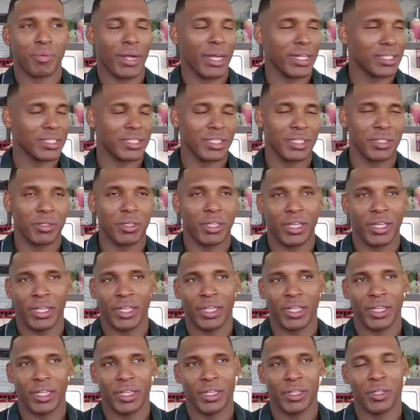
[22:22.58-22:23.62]
Practice till you
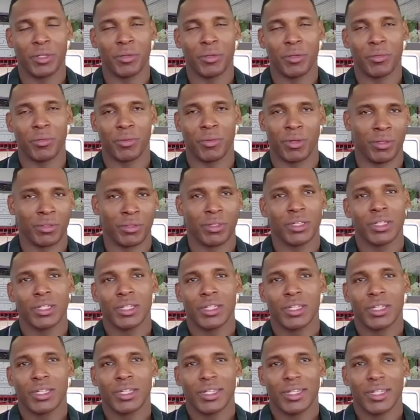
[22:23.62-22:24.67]
can't get it wrong.
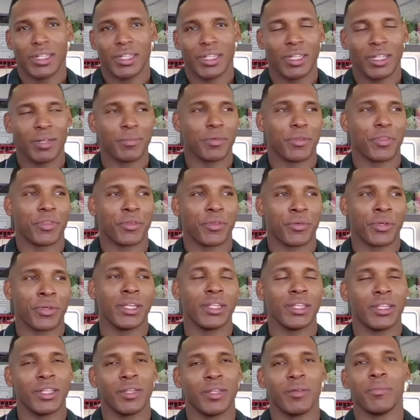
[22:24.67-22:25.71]
Number
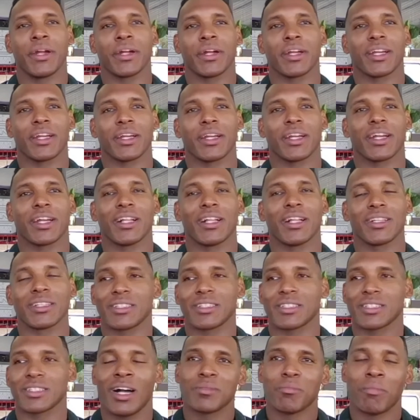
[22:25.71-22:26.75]
3, the American
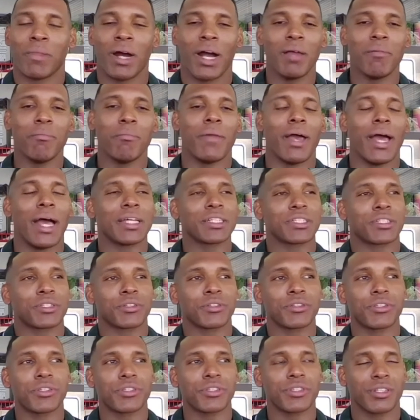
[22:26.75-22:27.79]
college. My
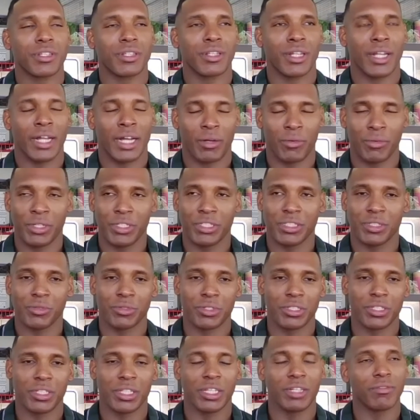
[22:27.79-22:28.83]
master's that I
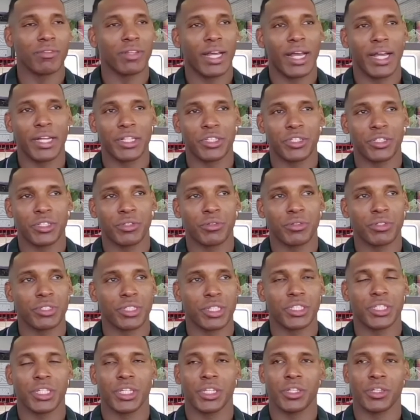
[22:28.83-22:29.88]
recently received last year
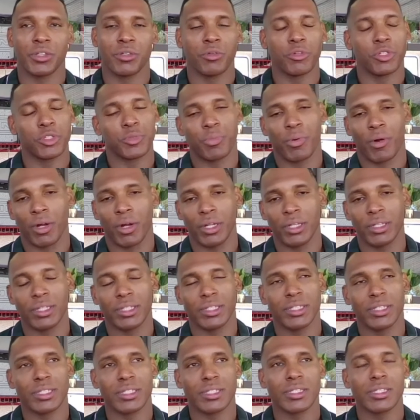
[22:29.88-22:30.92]
was such a huge part
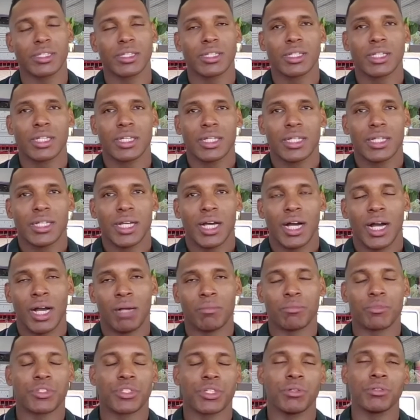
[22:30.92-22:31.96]
in this.
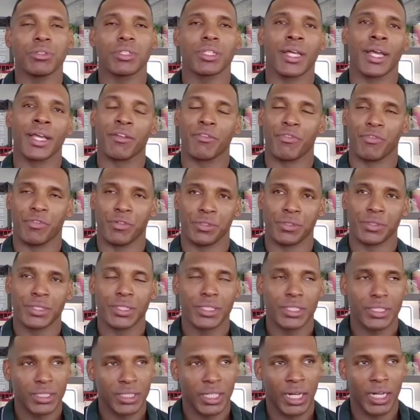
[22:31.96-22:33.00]
I'm so
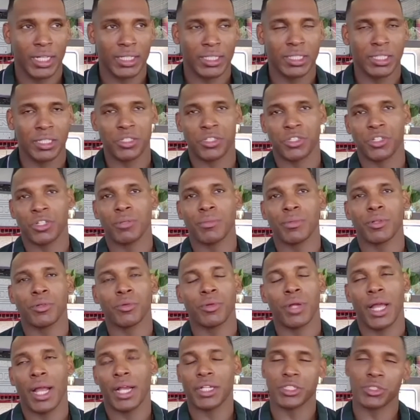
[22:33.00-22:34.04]
thankful to a gentleman
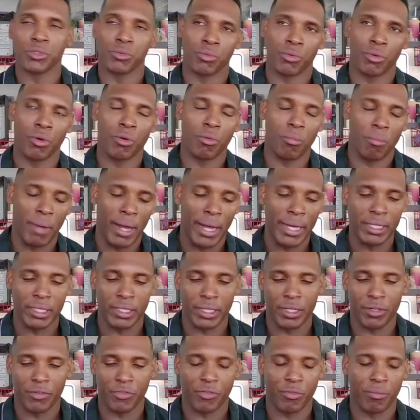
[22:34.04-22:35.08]
who actually wrote my
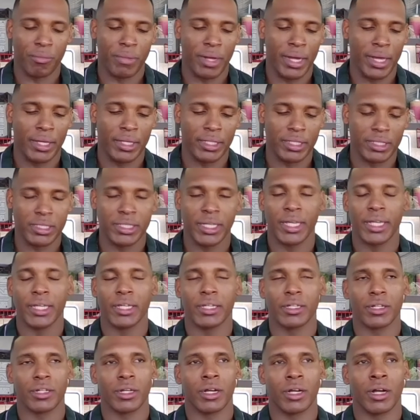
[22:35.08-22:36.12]
letter for my
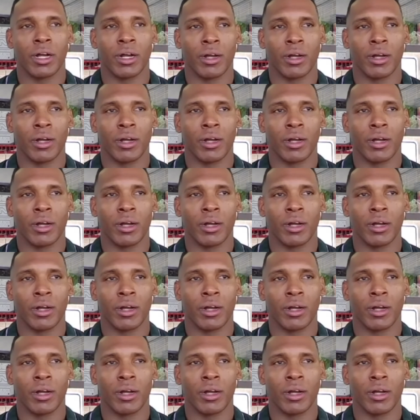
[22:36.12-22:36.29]
estate